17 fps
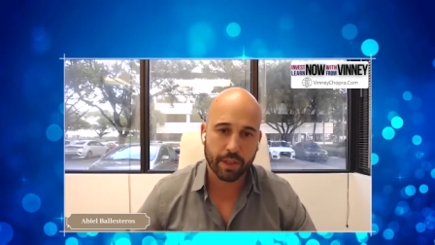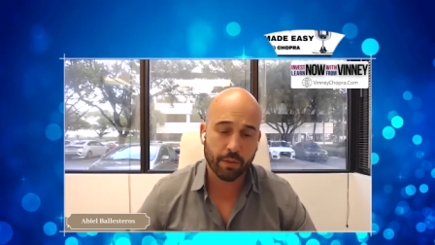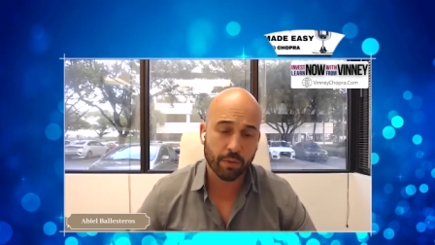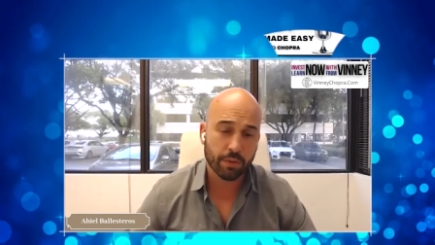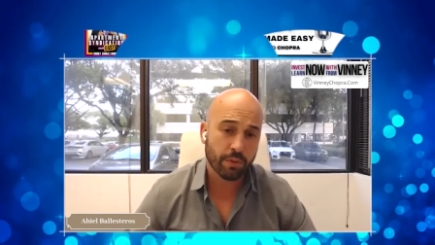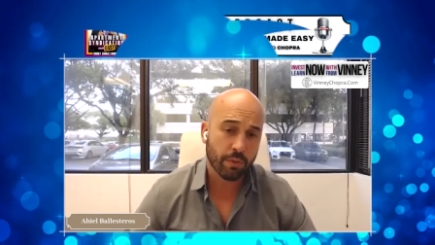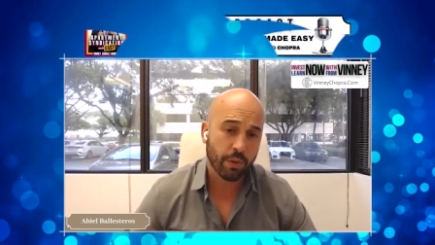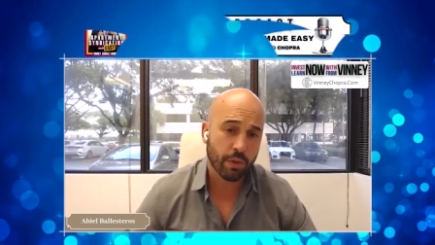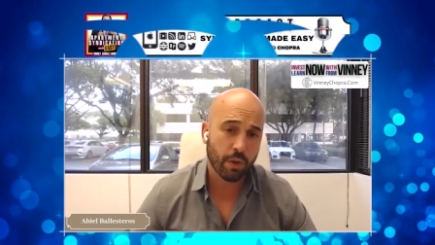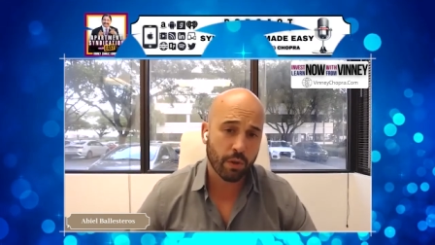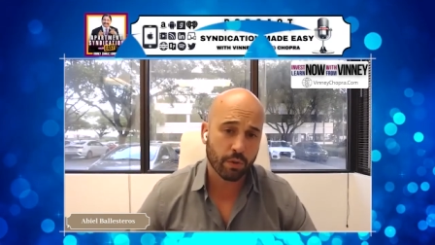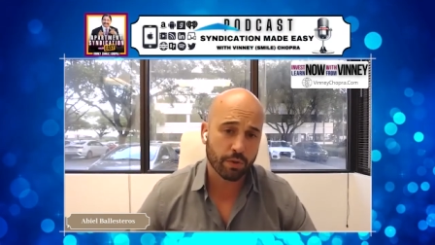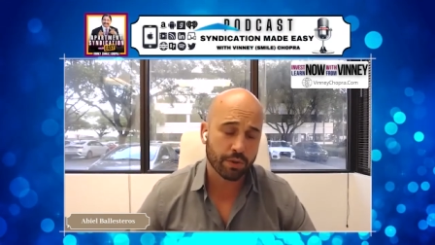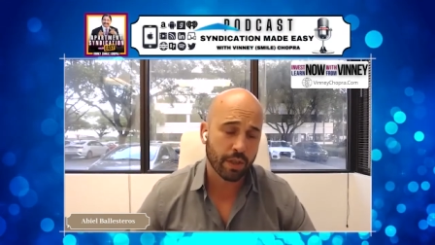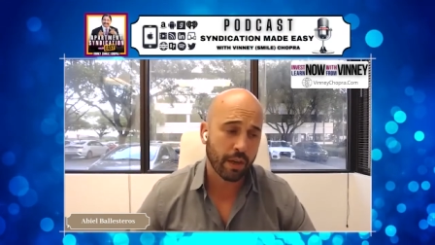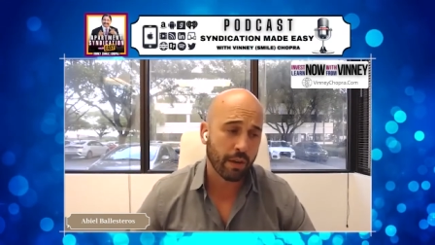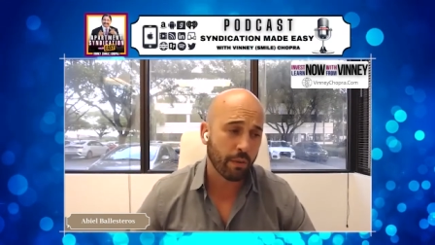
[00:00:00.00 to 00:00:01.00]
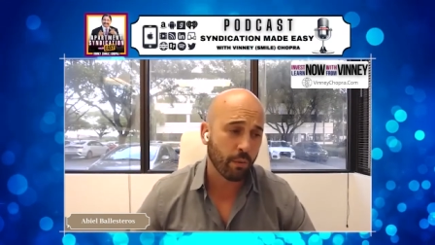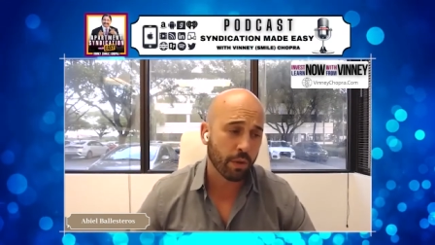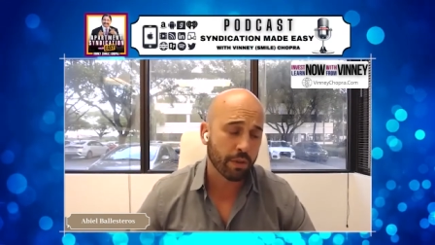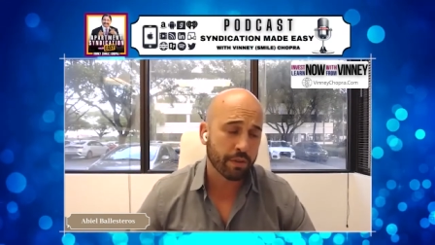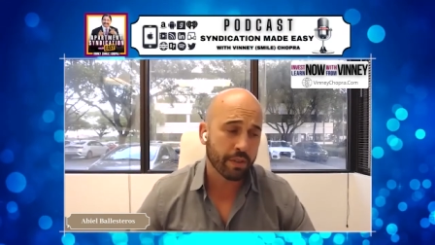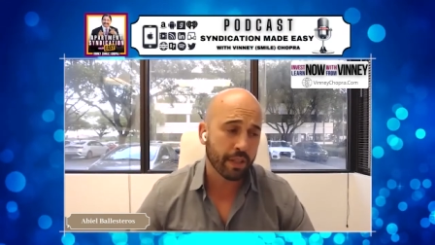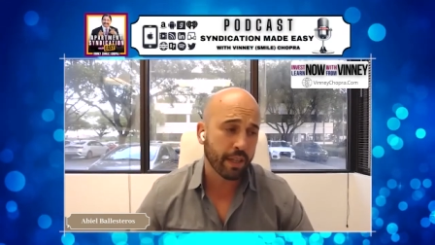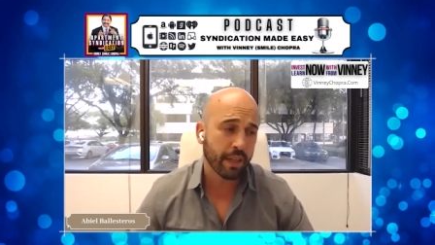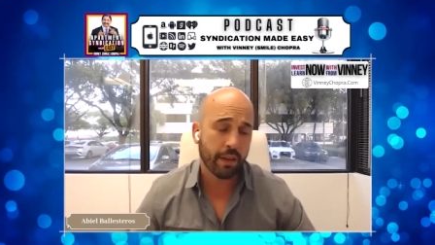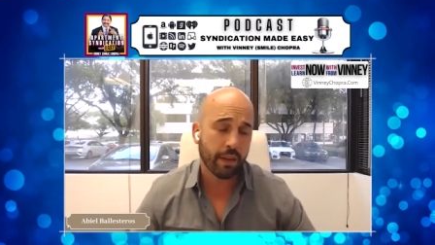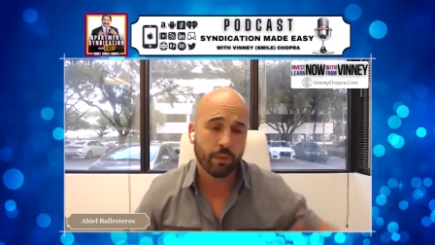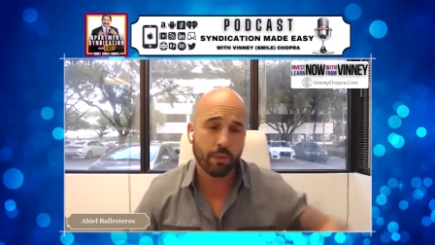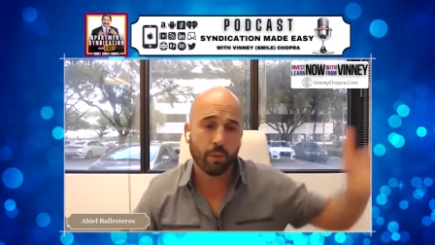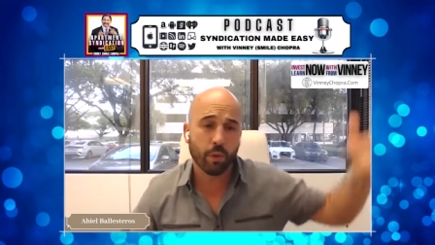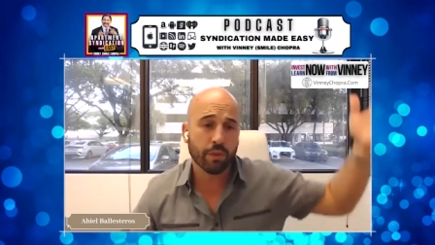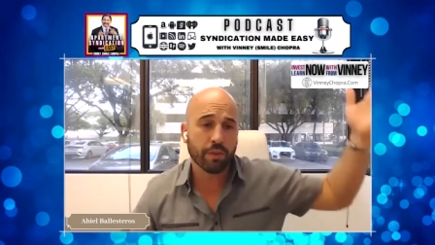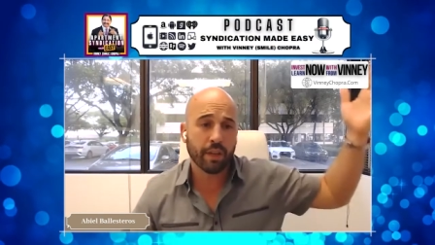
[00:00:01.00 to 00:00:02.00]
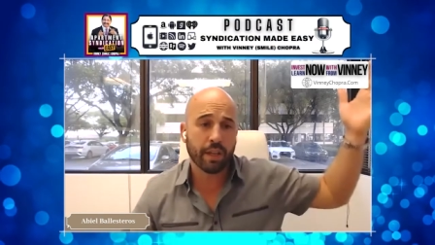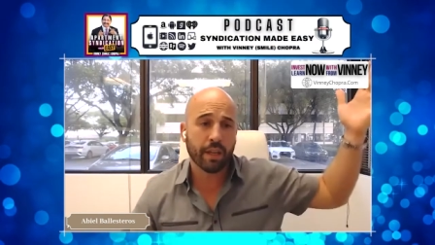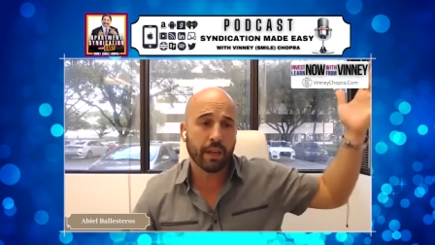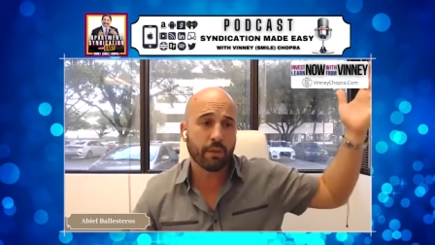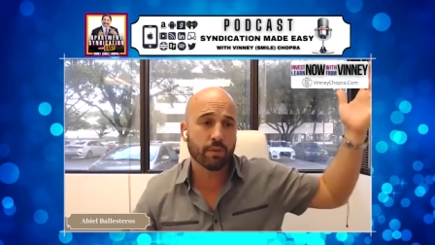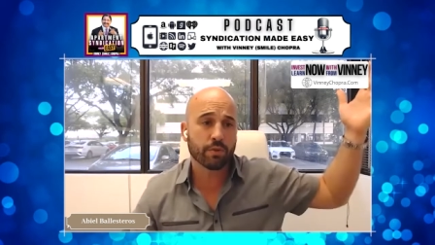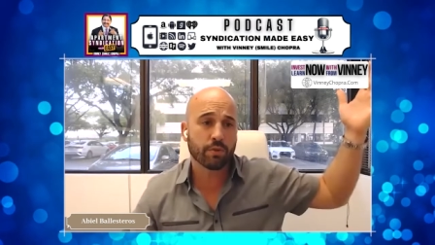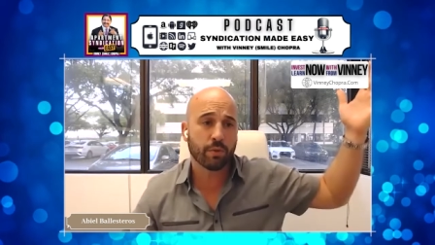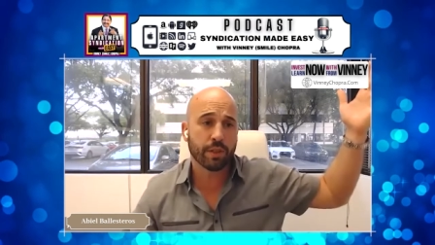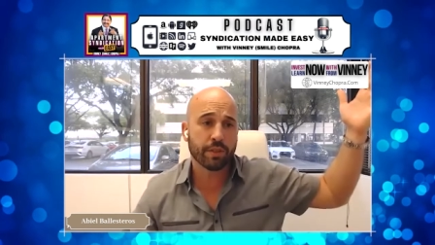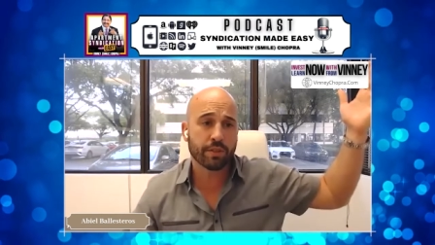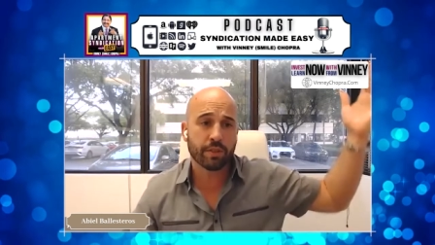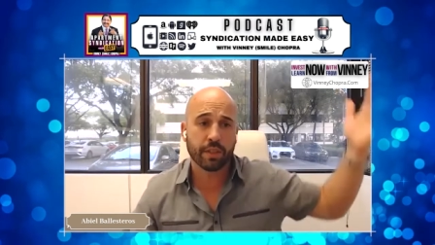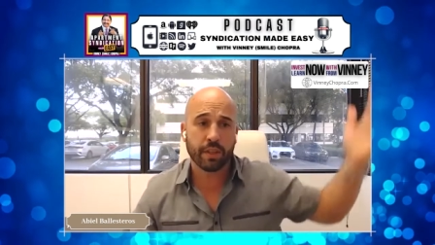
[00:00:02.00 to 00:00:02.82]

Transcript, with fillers: It was a roller coaster. I, one day, I one day I was rich.